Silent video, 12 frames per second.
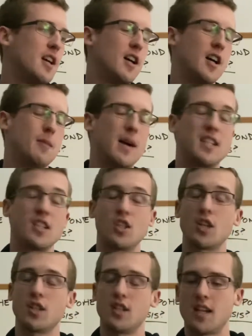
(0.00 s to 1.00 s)
My
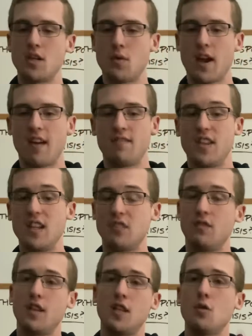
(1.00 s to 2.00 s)
suggestion is that you have this
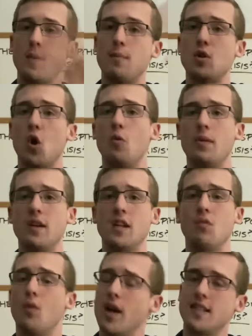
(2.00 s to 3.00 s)
video maybe opened
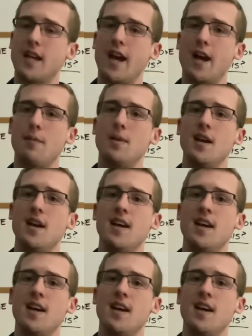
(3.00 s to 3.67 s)
in one tab,